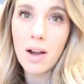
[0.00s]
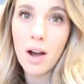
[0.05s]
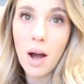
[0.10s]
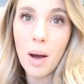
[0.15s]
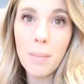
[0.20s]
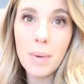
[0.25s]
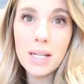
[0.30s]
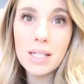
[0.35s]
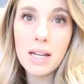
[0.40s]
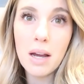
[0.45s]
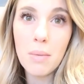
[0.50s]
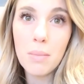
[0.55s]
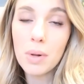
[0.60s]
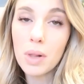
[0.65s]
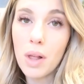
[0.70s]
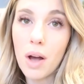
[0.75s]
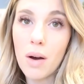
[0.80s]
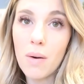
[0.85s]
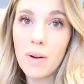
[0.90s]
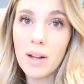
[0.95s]
comment down
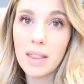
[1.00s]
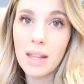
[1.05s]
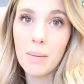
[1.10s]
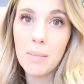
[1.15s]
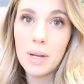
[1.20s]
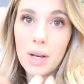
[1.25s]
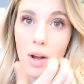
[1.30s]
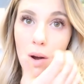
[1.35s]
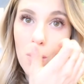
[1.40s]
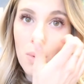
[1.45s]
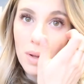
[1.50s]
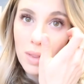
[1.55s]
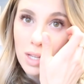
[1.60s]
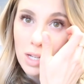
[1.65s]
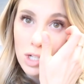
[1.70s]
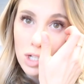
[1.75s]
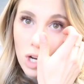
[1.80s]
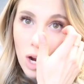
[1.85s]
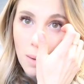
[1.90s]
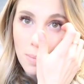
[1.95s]
below and let me know what
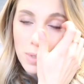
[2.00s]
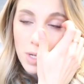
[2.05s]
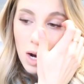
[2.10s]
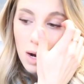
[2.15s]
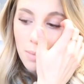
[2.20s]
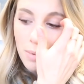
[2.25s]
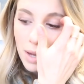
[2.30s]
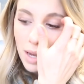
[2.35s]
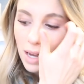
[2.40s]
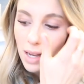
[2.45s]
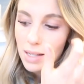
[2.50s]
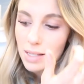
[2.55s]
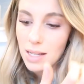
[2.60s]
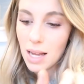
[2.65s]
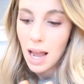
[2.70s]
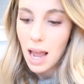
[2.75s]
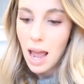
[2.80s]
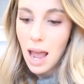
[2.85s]
these shops are, because